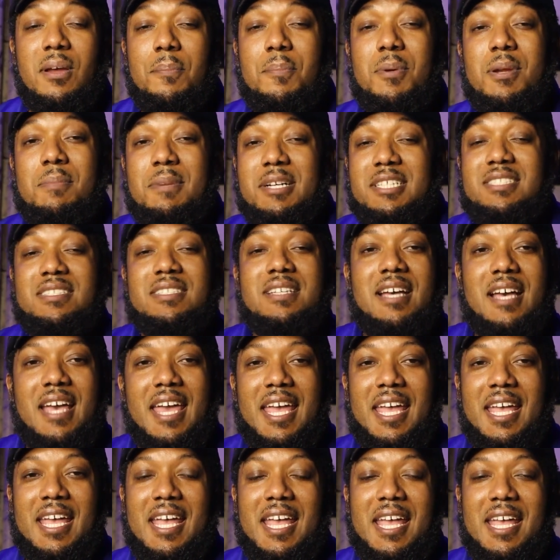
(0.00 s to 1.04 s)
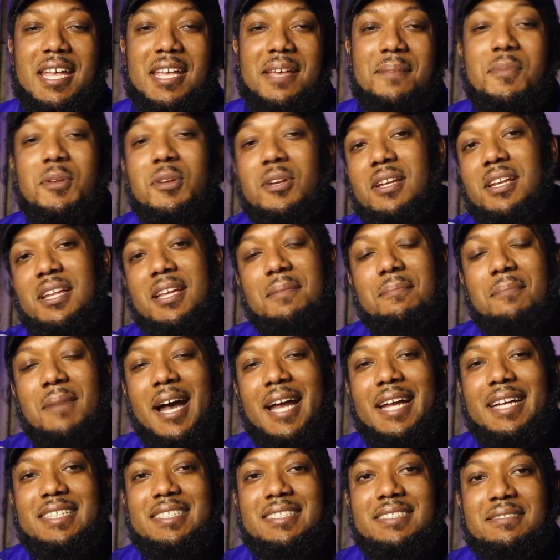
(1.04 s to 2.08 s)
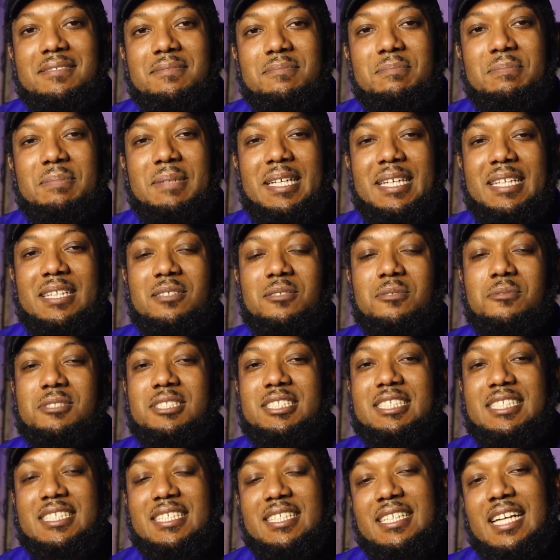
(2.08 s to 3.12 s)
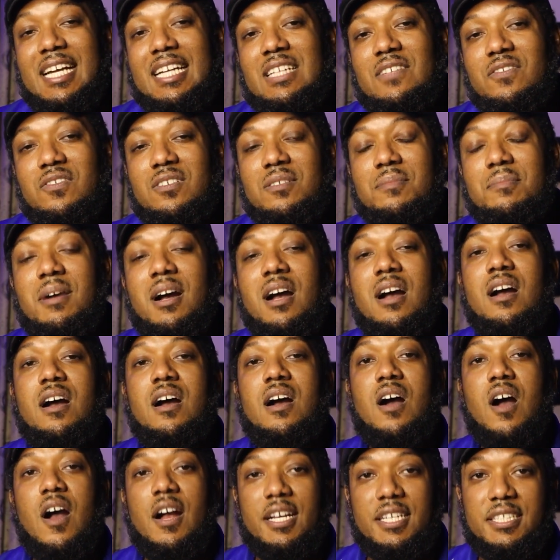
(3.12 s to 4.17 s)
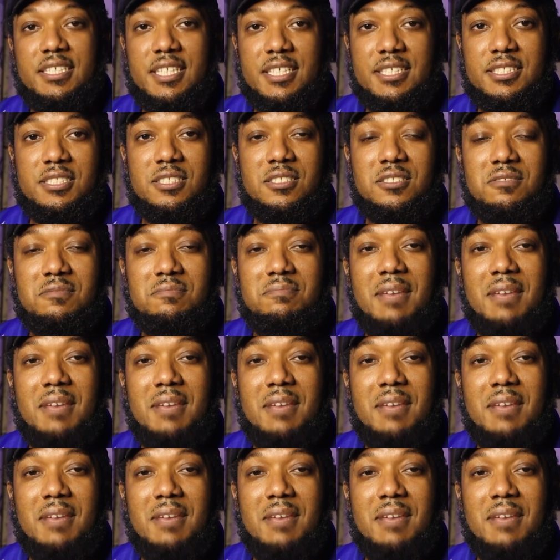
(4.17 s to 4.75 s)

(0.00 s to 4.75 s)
pretty much a community might be a little disconnected from architecture.